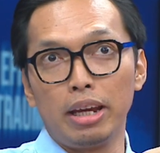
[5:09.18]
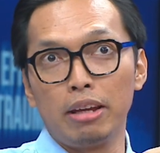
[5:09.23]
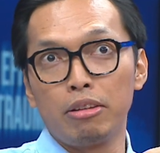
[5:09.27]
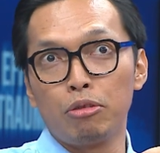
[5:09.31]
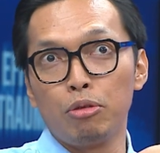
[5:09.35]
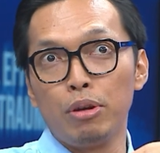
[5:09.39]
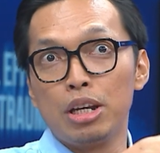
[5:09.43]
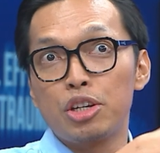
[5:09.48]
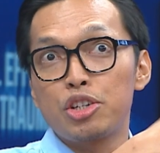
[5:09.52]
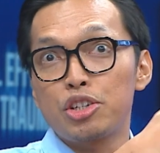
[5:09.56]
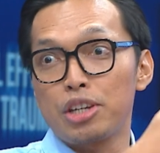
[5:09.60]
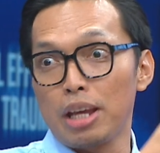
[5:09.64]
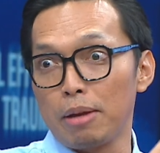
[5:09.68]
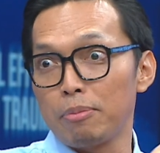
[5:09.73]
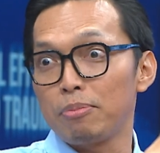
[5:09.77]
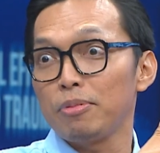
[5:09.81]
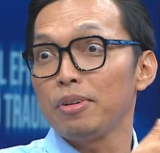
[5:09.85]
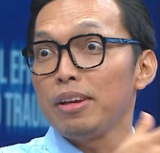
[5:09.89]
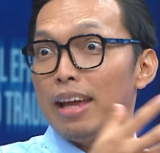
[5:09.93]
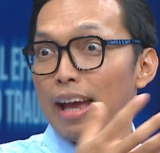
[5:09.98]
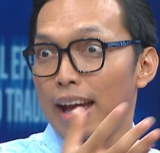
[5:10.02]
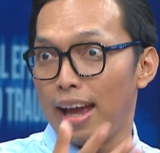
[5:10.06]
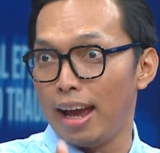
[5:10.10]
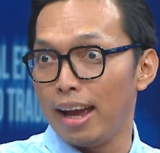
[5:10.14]
it you will, will carry
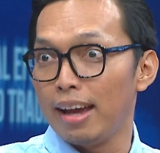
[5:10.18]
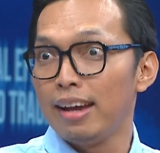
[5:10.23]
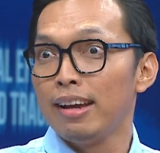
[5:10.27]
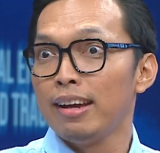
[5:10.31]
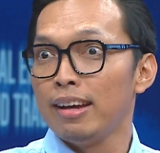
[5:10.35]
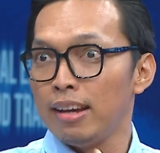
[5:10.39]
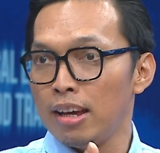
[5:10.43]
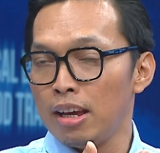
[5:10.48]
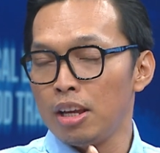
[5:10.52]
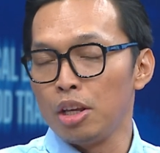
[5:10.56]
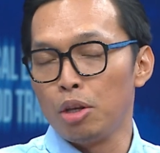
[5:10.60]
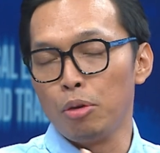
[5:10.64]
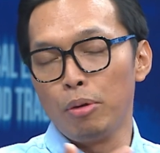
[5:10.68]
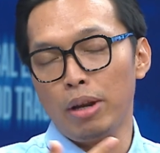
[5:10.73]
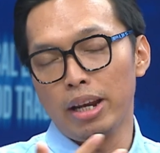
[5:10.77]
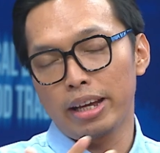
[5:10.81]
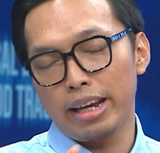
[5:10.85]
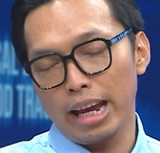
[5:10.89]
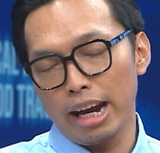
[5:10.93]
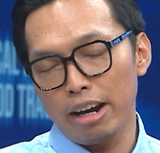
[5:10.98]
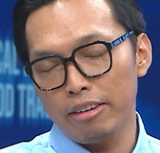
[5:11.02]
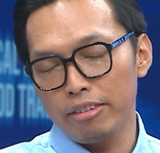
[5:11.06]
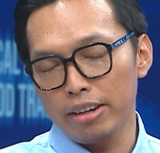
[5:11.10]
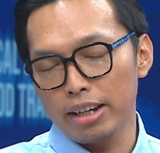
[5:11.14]
shape, yeah, you will
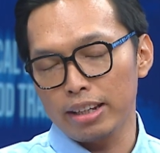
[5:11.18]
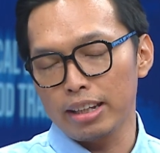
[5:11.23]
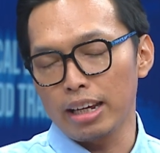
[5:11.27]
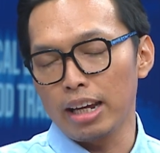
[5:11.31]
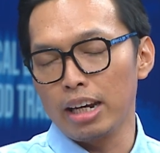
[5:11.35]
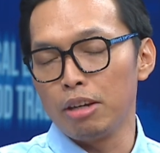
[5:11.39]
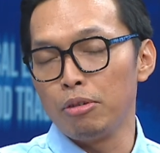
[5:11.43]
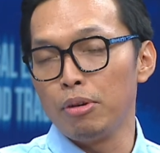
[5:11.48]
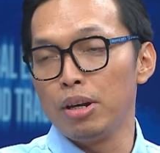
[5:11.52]
carry it and it